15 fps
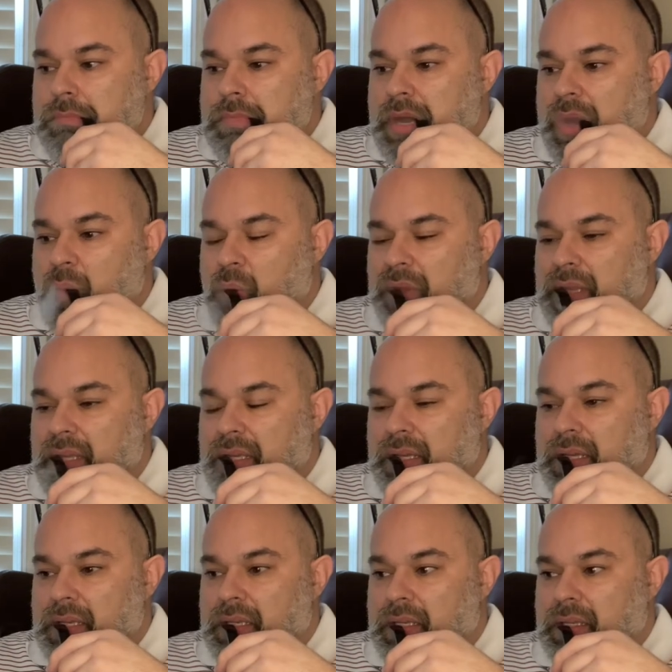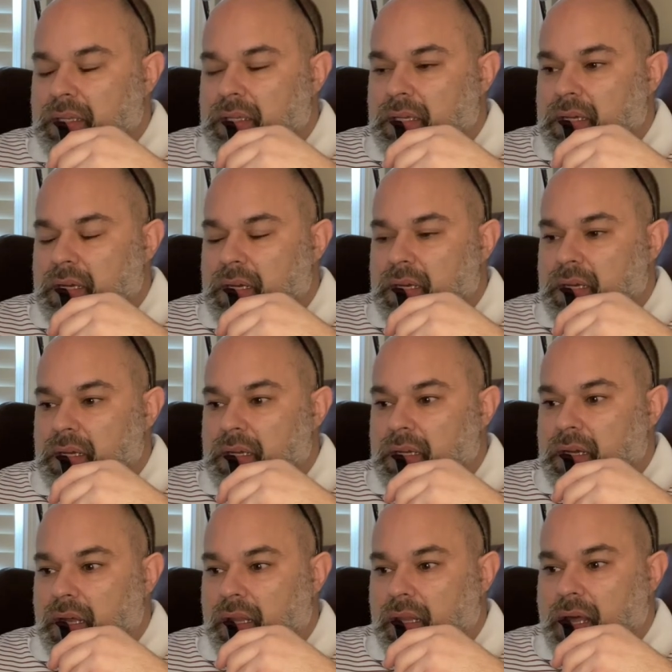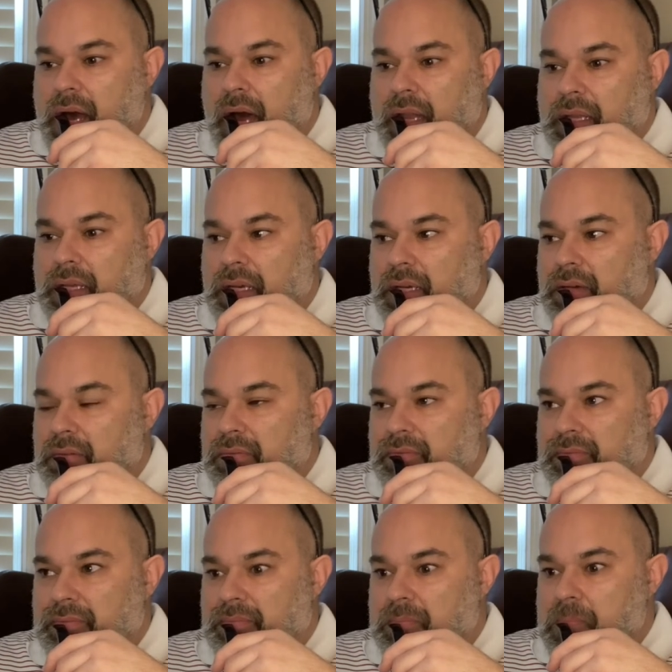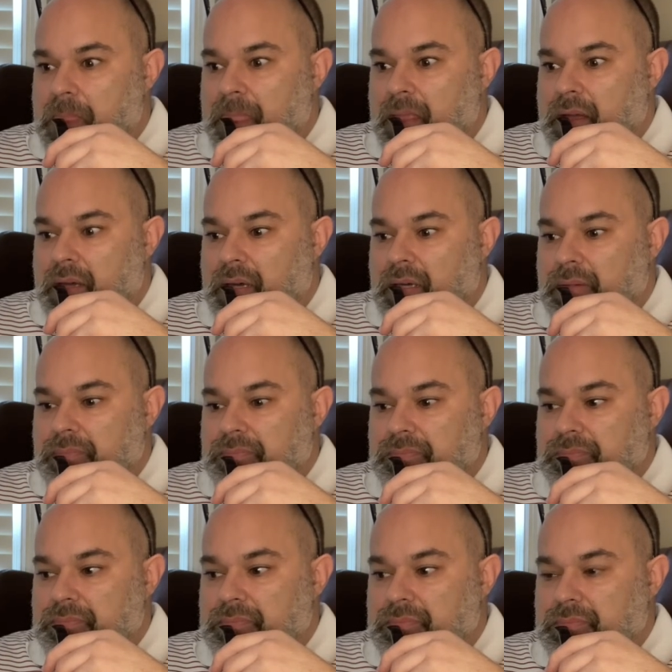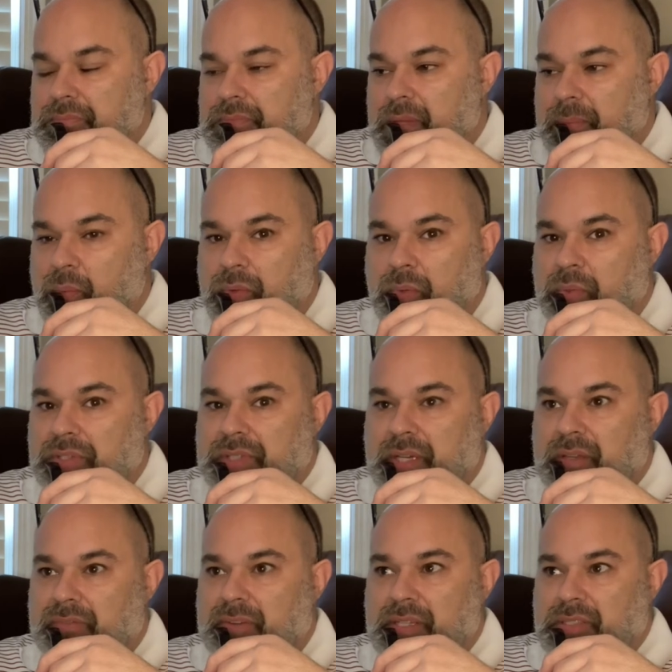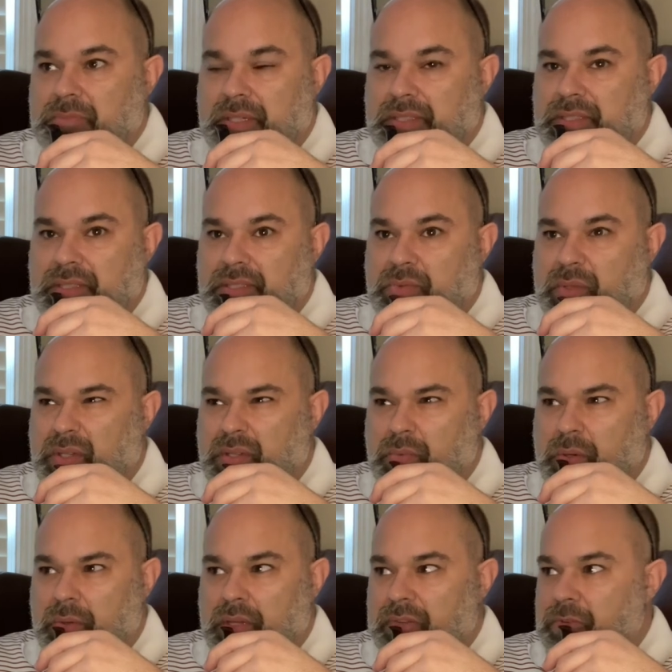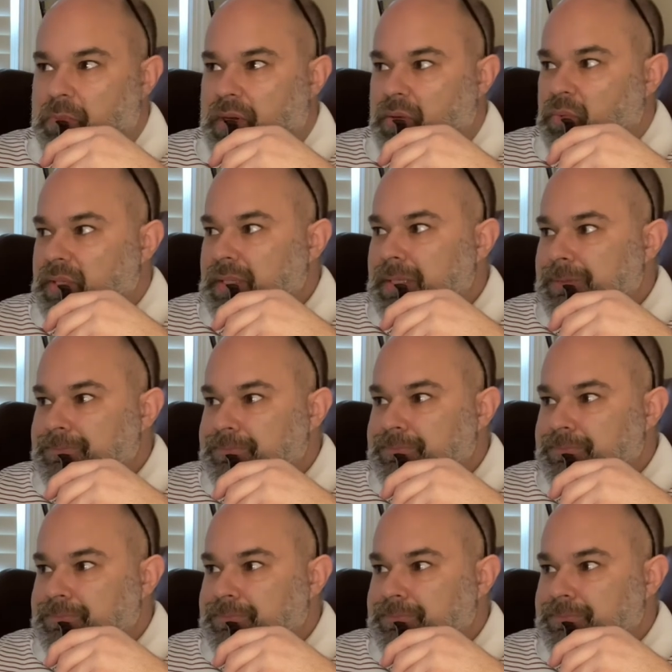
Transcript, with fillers: and we did uh, a lot of, um, I mean, we, we tried to fit as much in as we could. We were there for about a week